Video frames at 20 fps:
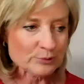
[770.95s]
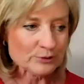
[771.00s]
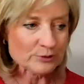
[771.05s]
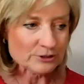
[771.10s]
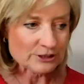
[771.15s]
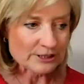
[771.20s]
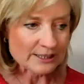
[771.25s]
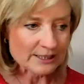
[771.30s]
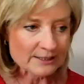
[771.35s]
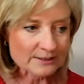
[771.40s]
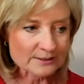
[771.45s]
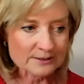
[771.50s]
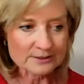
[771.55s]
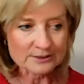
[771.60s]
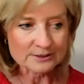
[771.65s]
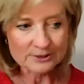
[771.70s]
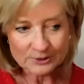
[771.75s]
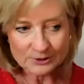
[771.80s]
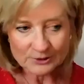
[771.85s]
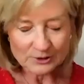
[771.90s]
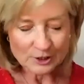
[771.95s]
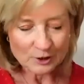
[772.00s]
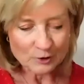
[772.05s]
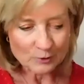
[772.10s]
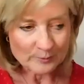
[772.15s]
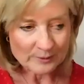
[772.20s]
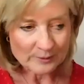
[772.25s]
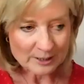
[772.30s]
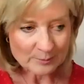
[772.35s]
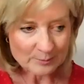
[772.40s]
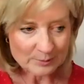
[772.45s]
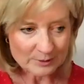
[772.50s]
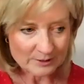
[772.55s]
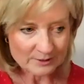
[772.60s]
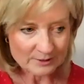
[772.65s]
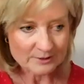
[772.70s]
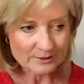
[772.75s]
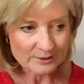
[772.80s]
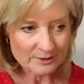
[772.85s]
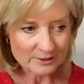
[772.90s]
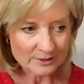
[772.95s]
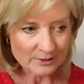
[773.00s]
project and do your goal map and,